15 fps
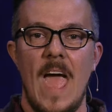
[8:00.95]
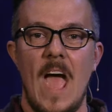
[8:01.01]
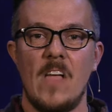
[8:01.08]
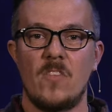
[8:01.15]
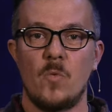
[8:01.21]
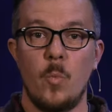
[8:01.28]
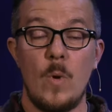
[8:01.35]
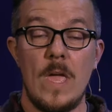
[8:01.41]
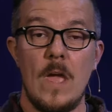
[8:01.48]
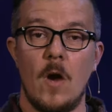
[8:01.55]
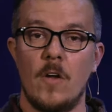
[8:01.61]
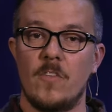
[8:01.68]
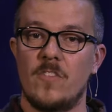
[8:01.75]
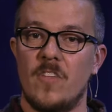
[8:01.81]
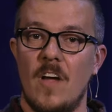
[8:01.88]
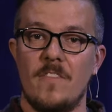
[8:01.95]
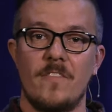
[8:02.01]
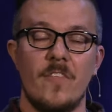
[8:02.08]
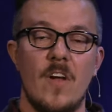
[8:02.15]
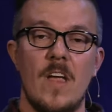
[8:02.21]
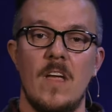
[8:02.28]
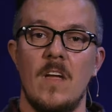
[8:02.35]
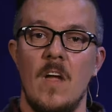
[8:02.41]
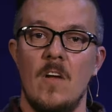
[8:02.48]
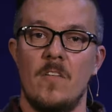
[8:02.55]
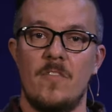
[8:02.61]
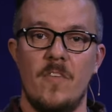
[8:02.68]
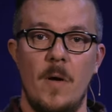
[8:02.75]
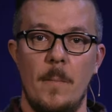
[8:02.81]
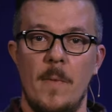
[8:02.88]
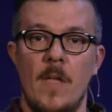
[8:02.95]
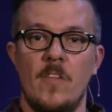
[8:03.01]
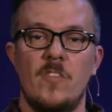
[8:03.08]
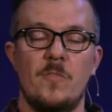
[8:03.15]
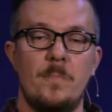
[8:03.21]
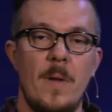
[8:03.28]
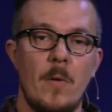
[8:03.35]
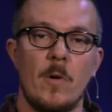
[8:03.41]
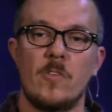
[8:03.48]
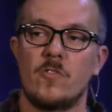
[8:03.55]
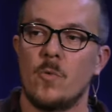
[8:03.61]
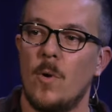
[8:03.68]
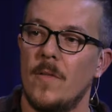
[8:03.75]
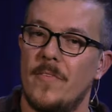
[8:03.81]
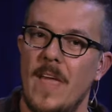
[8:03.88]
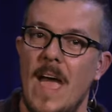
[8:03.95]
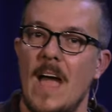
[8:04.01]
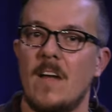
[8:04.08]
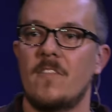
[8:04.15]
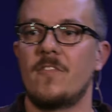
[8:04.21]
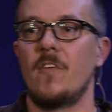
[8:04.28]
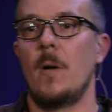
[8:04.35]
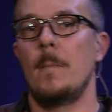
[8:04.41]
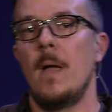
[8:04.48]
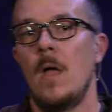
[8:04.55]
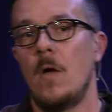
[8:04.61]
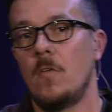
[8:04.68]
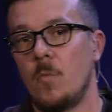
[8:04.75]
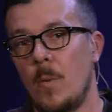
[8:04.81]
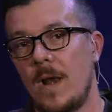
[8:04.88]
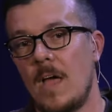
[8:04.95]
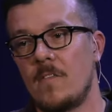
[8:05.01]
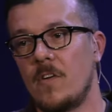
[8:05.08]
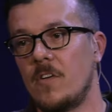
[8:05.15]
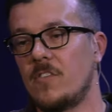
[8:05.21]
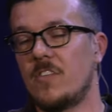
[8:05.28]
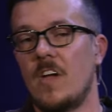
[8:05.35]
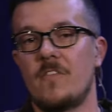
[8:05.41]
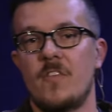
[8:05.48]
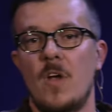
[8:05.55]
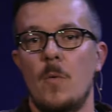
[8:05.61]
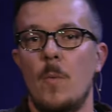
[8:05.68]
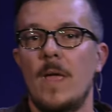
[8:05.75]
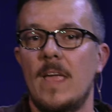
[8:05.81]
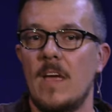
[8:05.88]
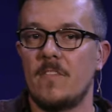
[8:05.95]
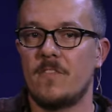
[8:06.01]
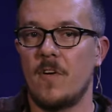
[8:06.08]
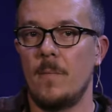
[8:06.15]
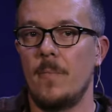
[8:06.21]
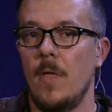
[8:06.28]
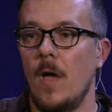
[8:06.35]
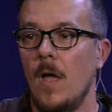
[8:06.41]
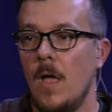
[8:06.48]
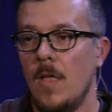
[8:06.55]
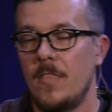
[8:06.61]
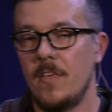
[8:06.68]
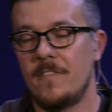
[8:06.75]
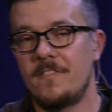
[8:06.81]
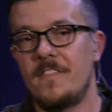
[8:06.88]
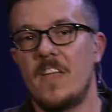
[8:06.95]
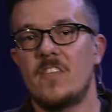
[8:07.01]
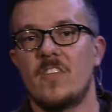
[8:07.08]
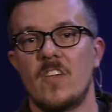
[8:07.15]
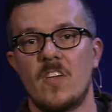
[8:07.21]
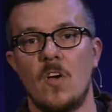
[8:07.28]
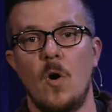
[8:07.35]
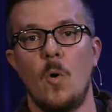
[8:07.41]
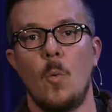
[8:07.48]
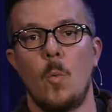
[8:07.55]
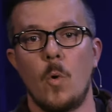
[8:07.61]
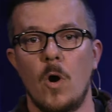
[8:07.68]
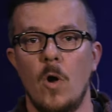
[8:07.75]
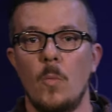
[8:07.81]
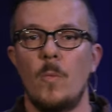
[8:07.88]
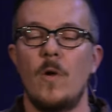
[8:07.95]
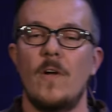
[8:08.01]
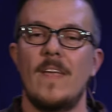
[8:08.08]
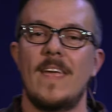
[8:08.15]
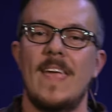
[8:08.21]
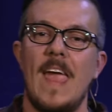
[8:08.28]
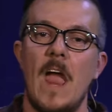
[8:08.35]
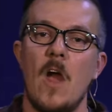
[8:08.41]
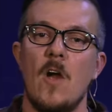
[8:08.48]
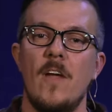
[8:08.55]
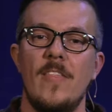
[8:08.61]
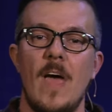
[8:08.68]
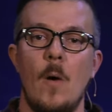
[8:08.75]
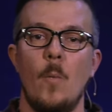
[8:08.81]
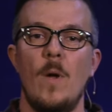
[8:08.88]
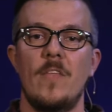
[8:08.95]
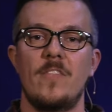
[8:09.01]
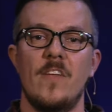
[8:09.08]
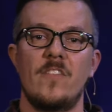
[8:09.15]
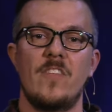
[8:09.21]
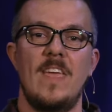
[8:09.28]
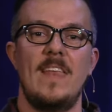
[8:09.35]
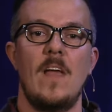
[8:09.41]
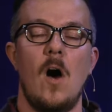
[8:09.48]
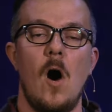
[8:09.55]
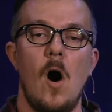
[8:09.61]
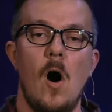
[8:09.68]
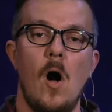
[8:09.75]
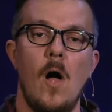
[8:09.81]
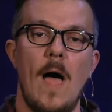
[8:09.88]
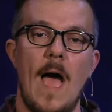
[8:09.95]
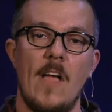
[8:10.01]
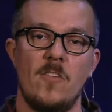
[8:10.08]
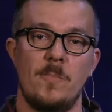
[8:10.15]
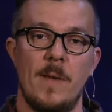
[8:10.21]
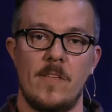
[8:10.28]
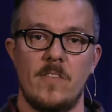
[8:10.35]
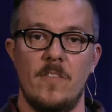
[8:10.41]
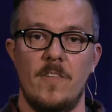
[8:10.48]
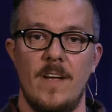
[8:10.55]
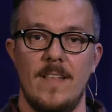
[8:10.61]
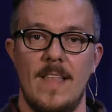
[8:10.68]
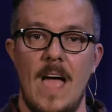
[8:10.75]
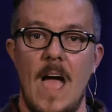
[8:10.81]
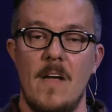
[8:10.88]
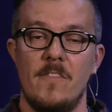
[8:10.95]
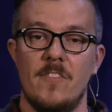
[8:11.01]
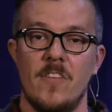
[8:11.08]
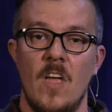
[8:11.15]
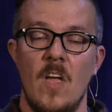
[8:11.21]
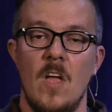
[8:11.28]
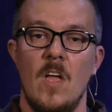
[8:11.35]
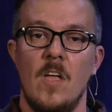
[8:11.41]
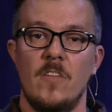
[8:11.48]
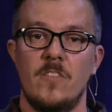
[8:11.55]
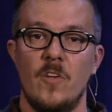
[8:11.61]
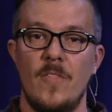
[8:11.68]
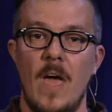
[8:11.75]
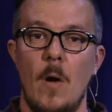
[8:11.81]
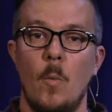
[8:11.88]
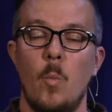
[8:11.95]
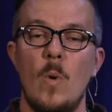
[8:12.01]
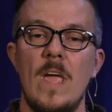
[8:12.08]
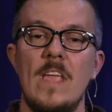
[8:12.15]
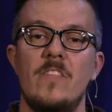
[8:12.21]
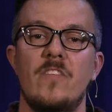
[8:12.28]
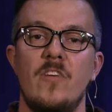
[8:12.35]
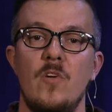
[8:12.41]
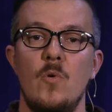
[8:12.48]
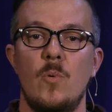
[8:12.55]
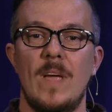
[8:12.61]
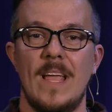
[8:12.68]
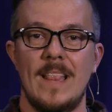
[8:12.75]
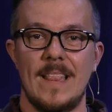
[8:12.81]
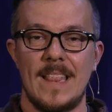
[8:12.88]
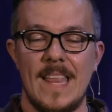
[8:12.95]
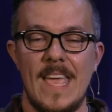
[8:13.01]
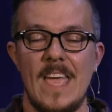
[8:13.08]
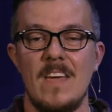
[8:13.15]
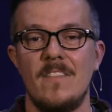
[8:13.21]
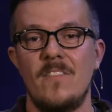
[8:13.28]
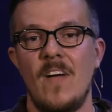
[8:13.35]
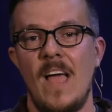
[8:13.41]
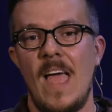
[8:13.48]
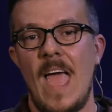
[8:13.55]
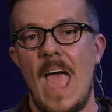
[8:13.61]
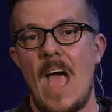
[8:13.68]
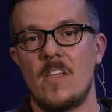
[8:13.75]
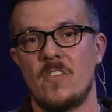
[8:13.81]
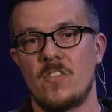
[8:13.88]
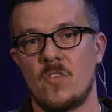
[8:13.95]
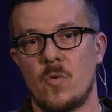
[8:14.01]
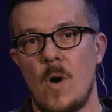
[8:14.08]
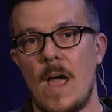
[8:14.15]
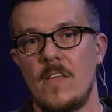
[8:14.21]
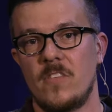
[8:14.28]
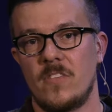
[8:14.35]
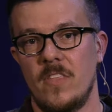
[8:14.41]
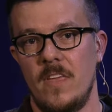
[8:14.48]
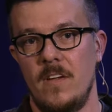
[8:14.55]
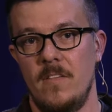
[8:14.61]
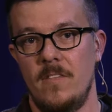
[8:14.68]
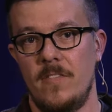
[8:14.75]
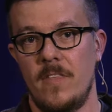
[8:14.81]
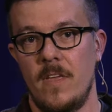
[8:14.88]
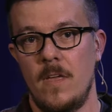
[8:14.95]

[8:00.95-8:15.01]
as we are suffering from spiritual attack, from whatever suffering we get from the, the physical world. We are to carry that with us in all aspects of our lives so that we too can live as Christ lived.